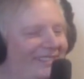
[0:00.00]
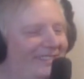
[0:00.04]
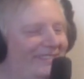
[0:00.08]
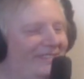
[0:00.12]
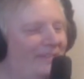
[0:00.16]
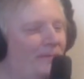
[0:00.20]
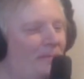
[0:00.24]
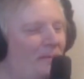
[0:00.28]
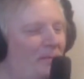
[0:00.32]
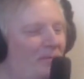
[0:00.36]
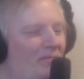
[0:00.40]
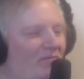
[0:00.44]

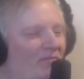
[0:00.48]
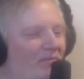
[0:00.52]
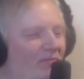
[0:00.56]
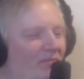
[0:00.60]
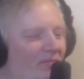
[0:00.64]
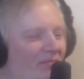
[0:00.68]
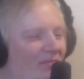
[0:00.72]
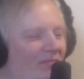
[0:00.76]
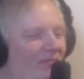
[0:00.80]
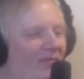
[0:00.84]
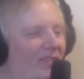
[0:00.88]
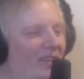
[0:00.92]
liking
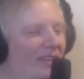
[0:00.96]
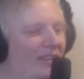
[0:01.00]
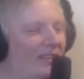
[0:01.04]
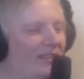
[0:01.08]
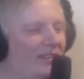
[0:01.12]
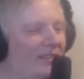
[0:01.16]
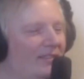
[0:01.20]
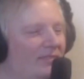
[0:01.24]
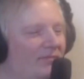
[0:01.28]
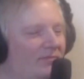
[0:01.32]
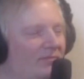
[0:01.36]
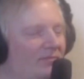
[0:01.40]
this, or,
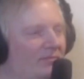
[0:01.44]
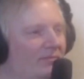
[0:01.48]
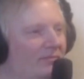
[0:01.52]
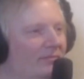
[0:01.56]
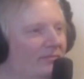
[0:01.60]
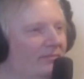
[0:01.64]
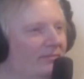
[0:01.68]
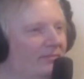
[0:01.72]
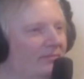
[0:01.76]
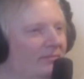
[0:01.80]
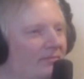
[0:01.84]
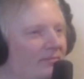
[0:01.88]
you know.
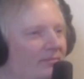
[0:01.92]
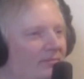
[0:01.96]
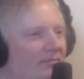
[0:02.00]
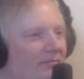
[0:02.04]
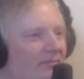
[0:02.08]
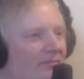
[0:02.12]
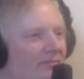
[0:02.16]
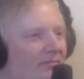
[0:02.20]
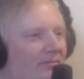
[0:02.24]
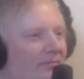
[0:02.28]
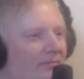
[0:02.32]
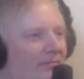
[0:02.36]

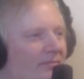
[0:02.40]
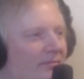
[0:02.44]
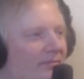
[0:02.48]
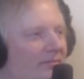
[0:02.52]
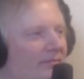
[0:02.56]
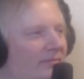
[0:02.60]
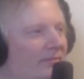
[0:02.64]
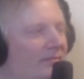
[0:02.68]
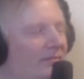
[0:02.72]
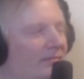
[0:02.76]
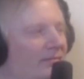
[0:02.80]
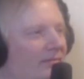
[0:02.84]

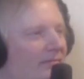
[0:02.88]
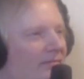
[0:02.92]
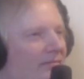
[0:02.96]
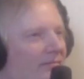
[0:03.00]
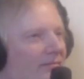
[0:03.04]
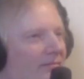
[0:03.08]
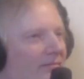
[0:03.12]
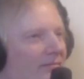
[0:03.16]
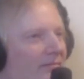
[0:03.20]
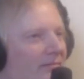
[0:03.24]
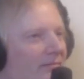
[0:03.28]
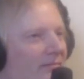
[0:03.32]
So, yeah,